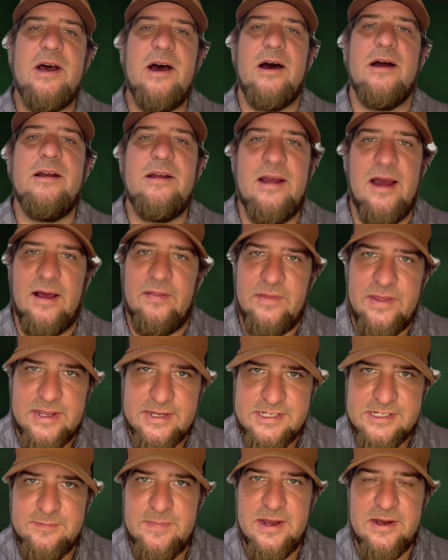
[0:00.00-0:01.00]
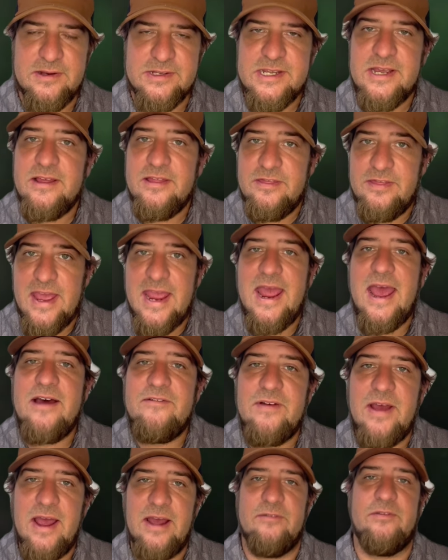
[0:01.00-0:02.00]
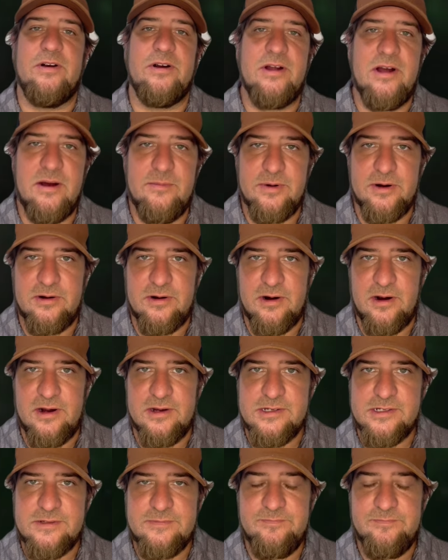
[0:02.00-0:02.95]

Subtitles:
ungodliest smells they have ever come across.